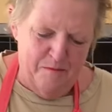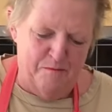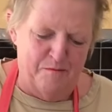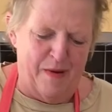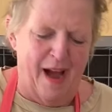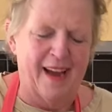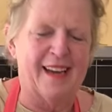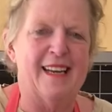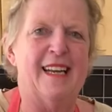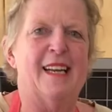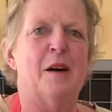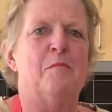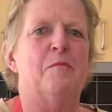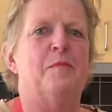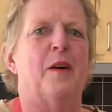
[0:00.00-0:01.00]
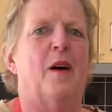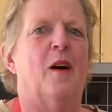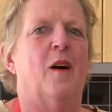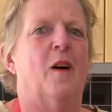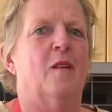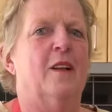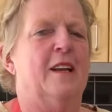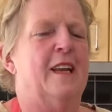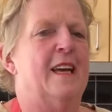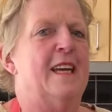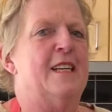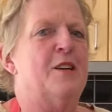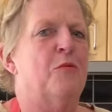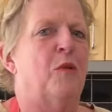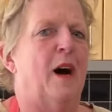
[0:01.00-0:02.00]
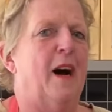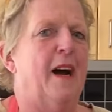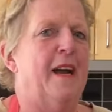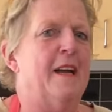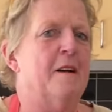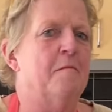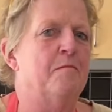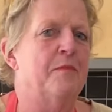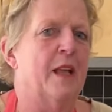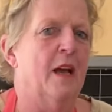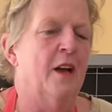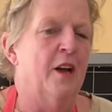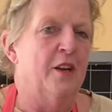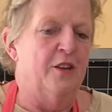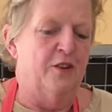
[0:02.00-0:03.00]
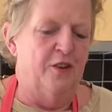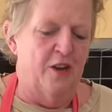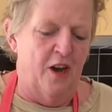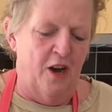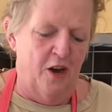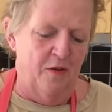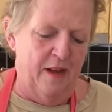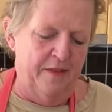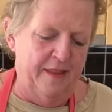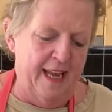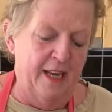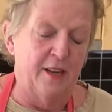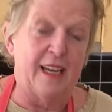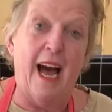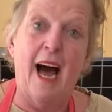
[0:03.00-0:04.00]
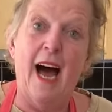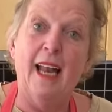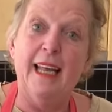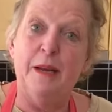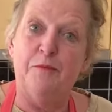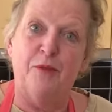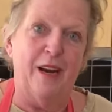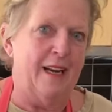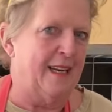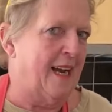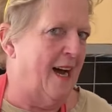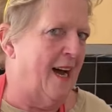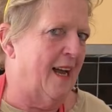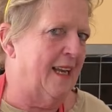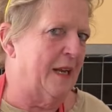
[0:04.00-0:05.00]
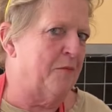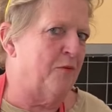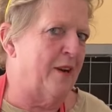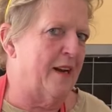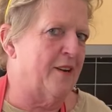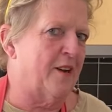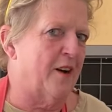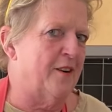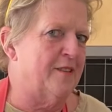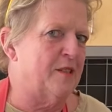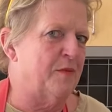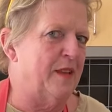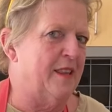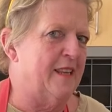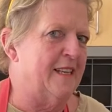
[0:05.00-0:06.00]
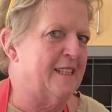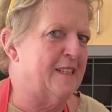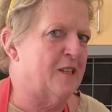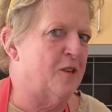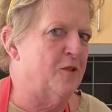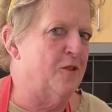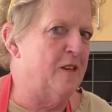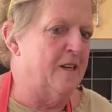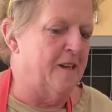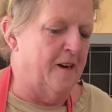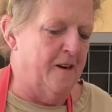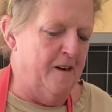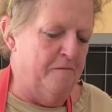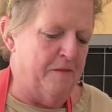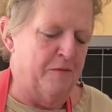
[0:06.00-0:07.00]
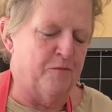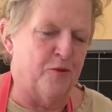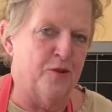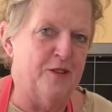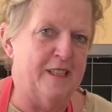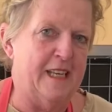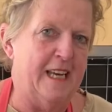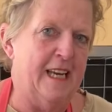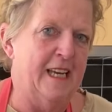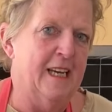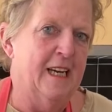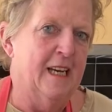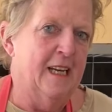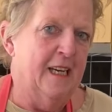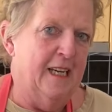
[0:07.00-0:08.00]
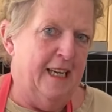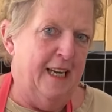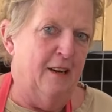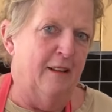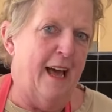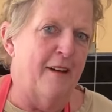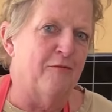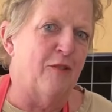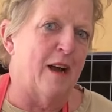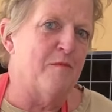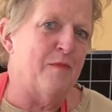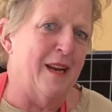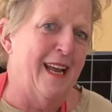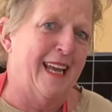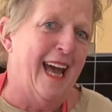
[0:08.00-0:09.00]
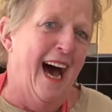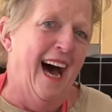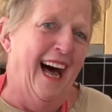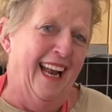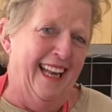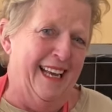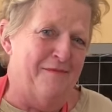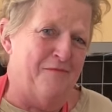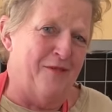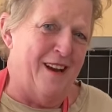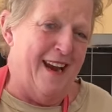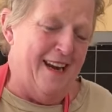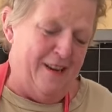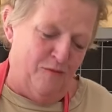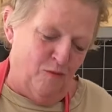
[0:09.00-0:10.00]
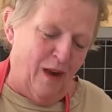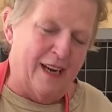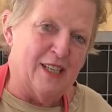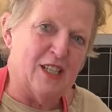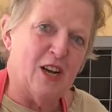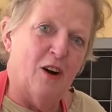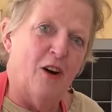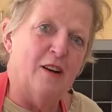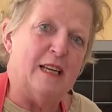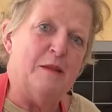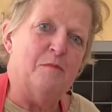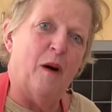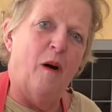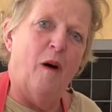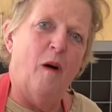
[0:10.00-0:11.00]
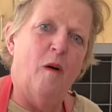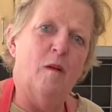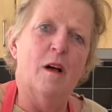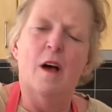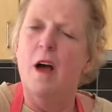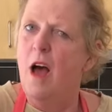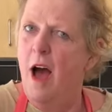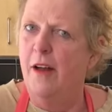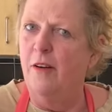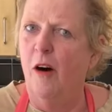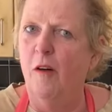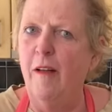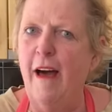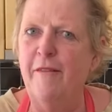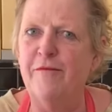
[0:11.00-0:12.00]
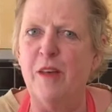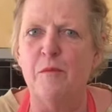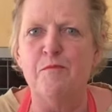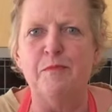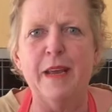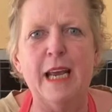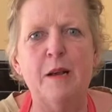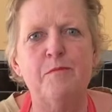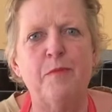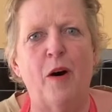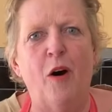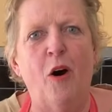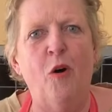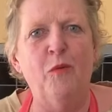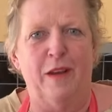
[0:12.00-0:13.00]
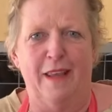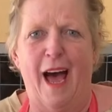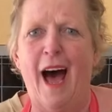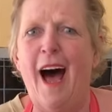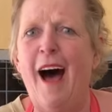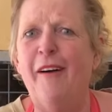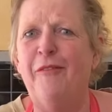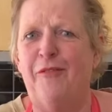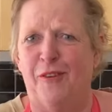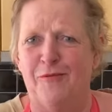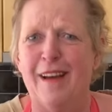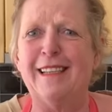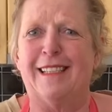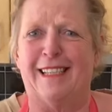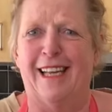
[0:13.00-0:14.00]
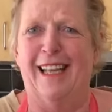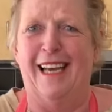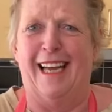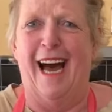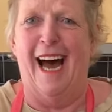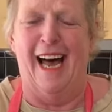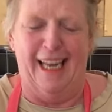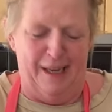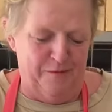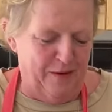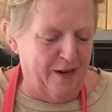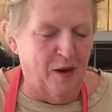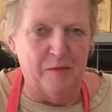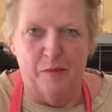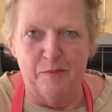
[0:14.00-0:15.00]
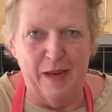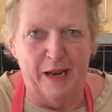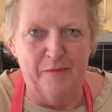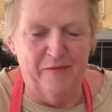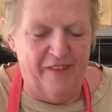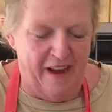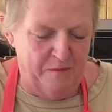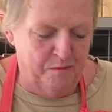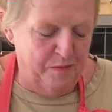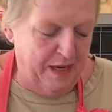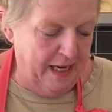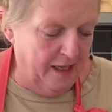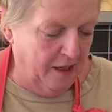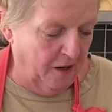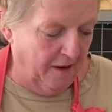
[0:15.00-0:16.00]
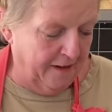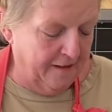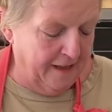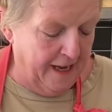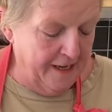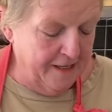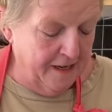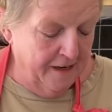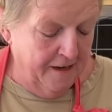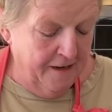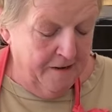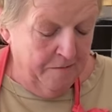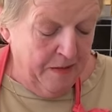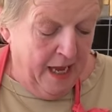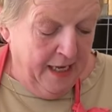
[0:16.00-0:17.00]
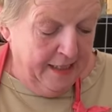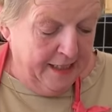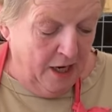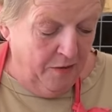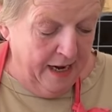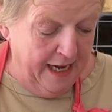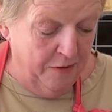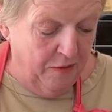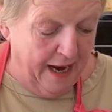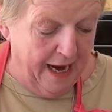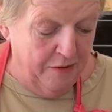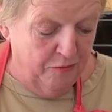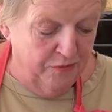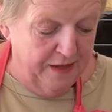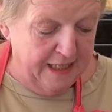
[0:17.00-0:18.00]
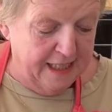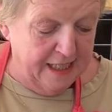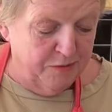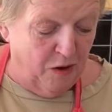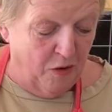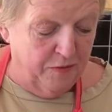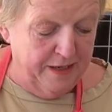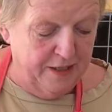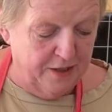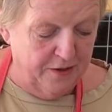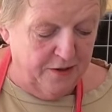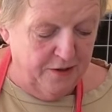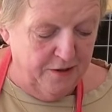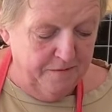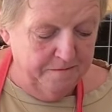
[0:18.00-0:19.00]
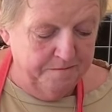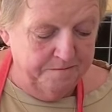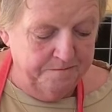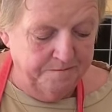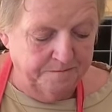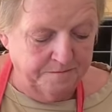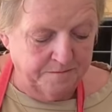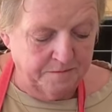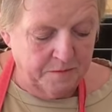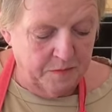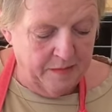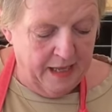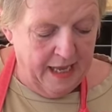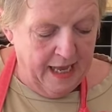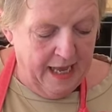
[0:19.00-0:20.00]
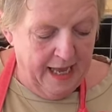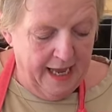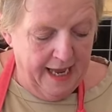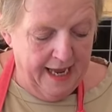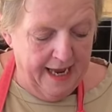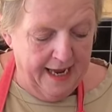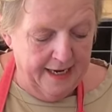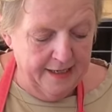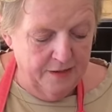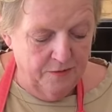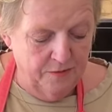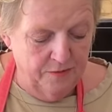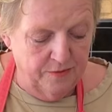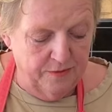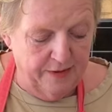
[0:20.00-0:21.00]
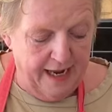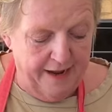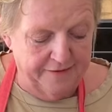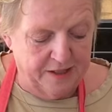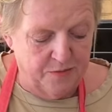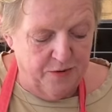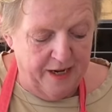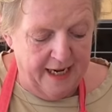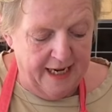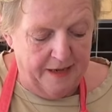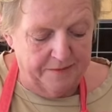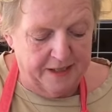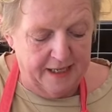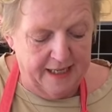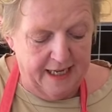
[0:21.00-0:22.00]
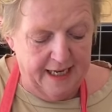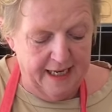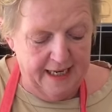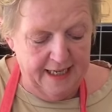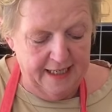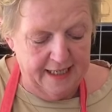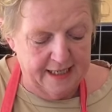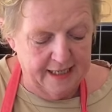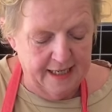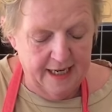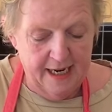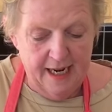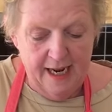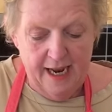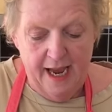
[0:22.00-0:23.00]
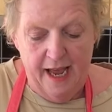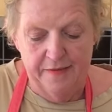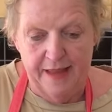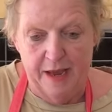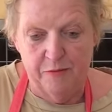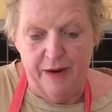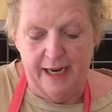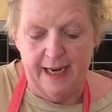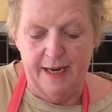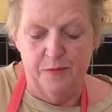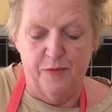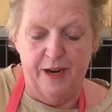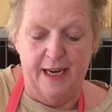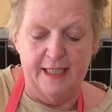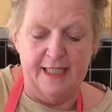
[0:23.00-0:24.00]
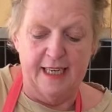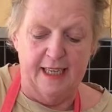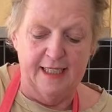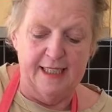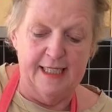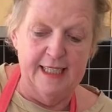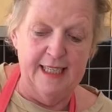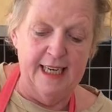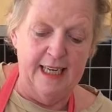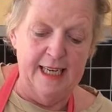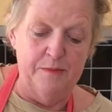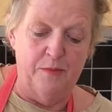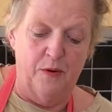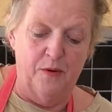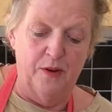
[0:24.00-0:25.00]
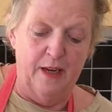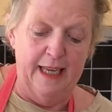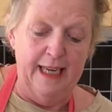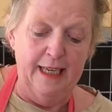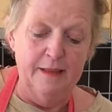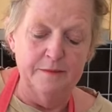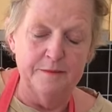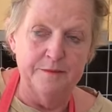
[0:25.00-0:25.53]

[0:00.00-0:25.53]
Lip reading: Bung it in a bowl and eat away, you know. And then garlic bread. Garlic bread goes with this too, you know. But Brucey, he'll have one bit of garlic bread, one tiny bowl, and I'll have the big bowl with half the rest of the garlic bread. I'm a big fat pig like that. So anyway, this is what we do. And we have to bring it up to the heat, and then we're going to bring it till it's nearly boiling.